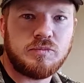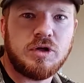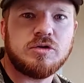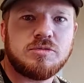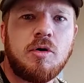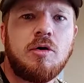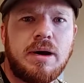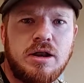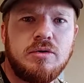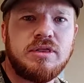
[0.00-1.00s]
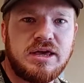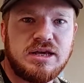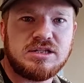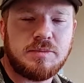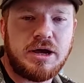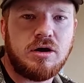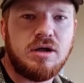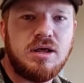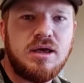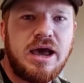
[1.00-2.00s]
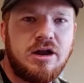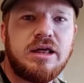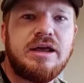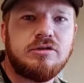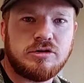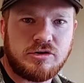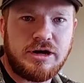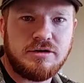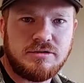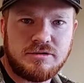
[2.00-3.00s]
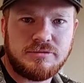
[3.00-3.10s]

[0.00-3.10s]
you know, small, minute things about how to handle a crowd.